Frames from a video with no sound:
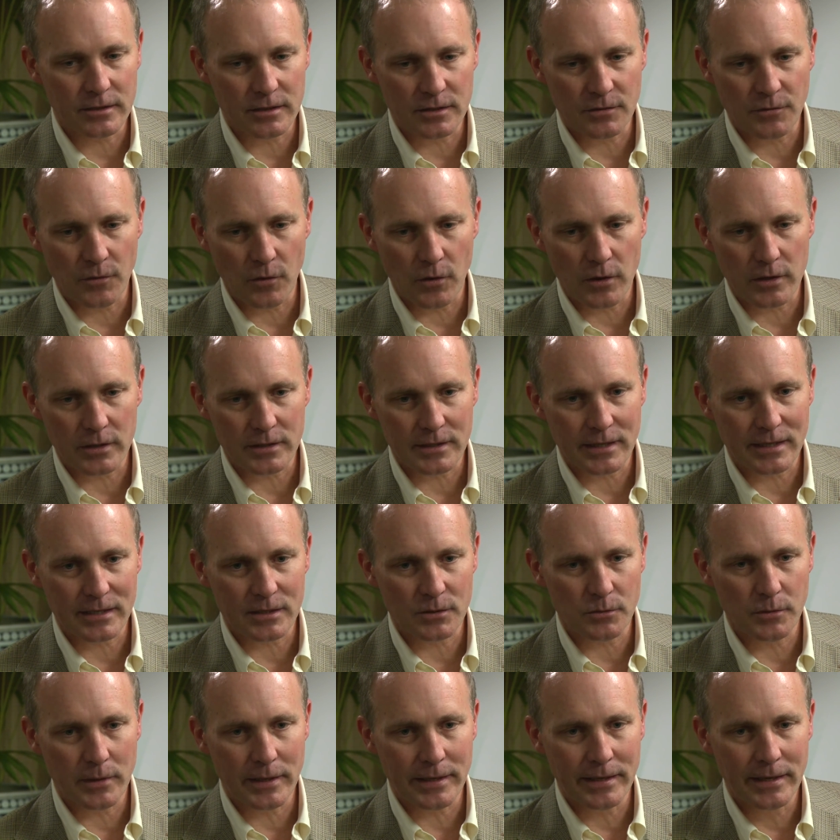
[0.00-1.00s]
for us as
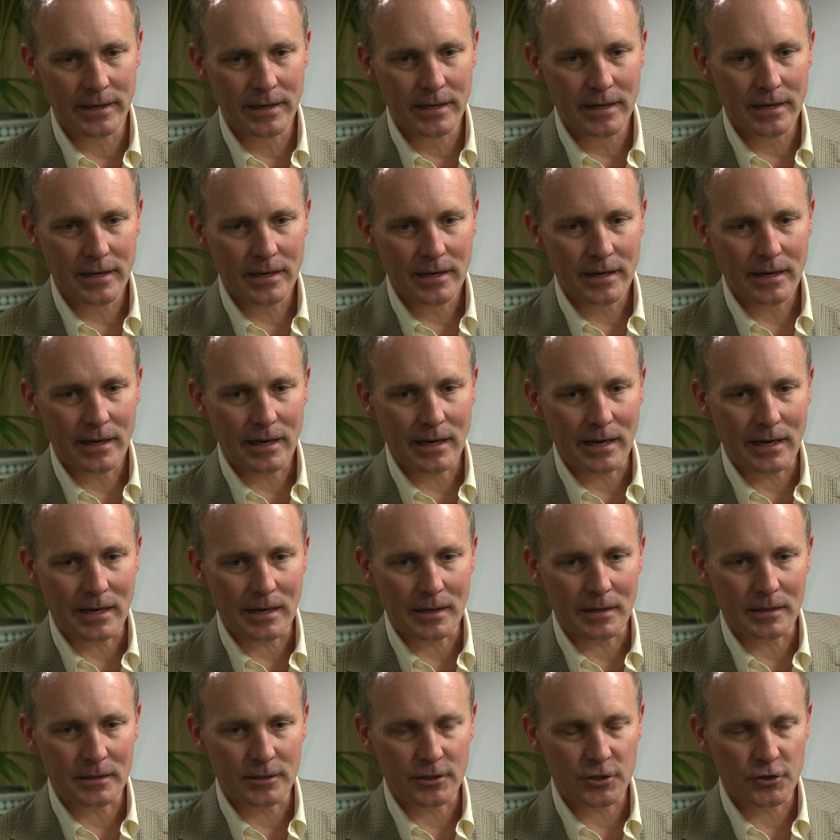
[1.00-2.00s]
we
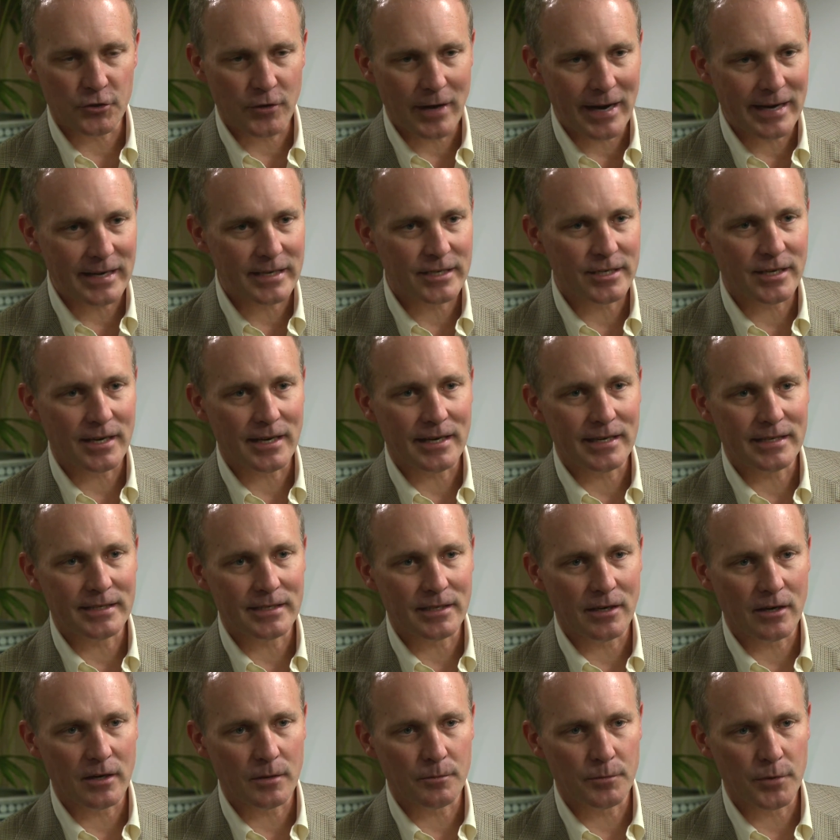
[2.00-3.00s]
strategize
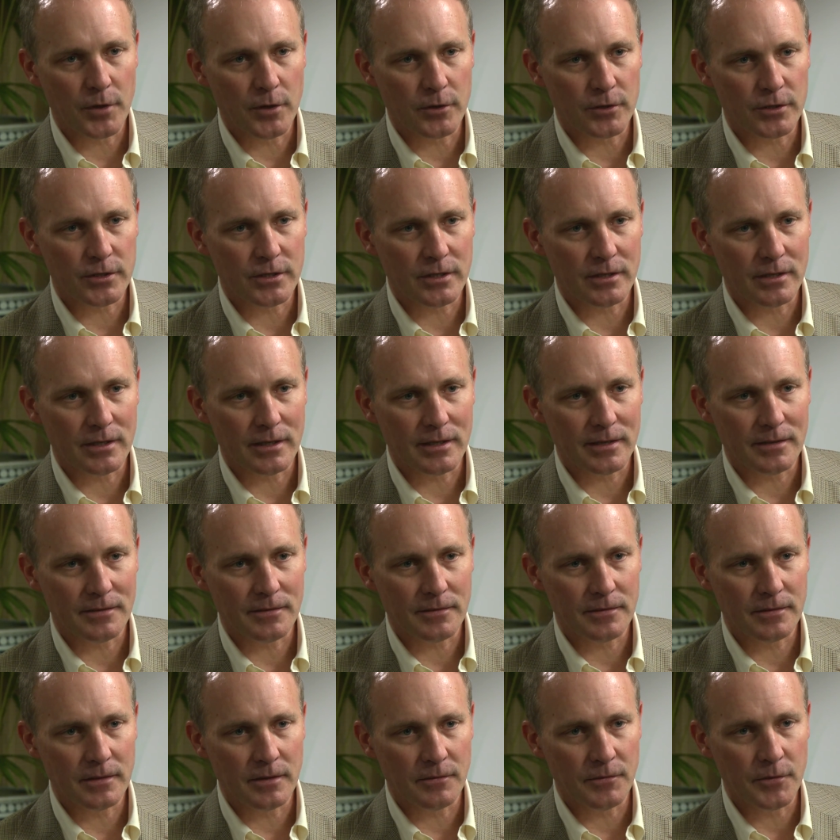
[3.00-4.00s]
our approach to
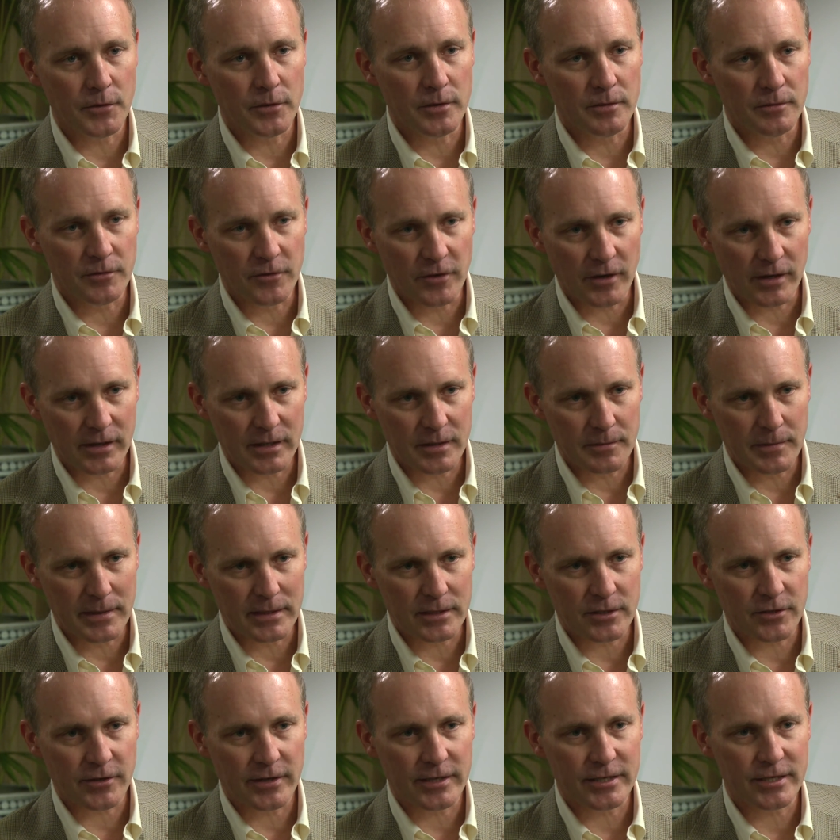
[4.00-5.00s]
the Food and Drug
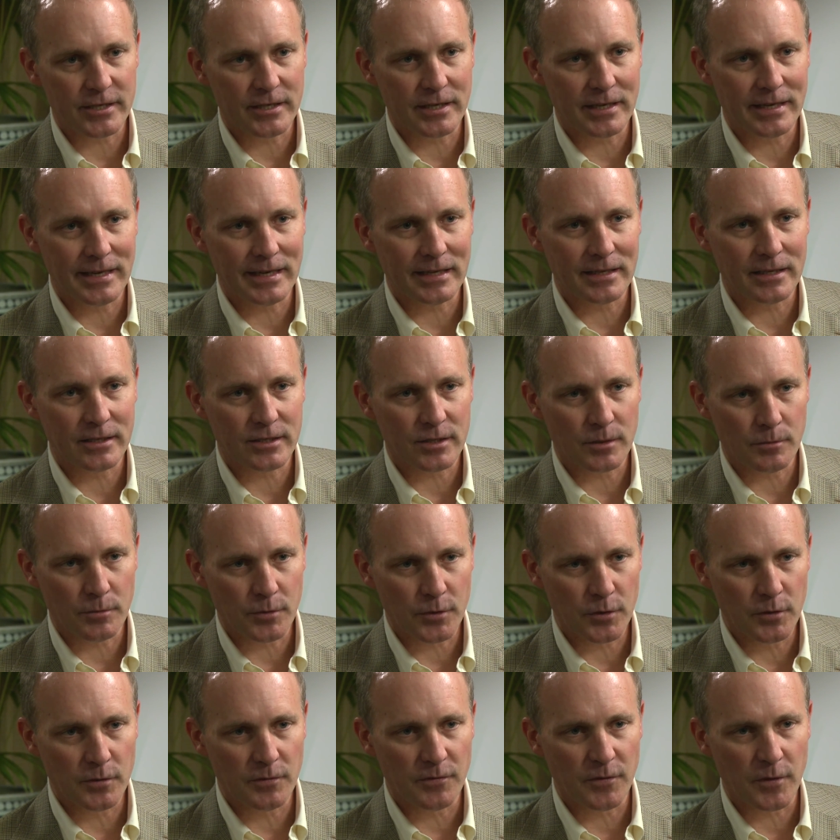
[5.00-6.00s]
Administration to get this
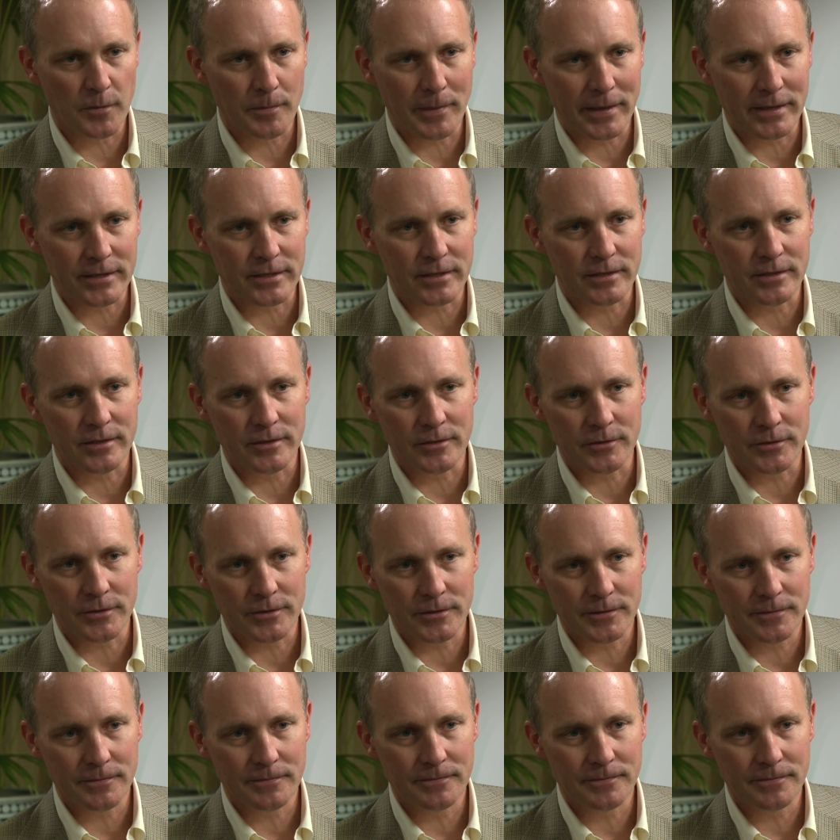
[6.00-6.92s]
approved for patient use.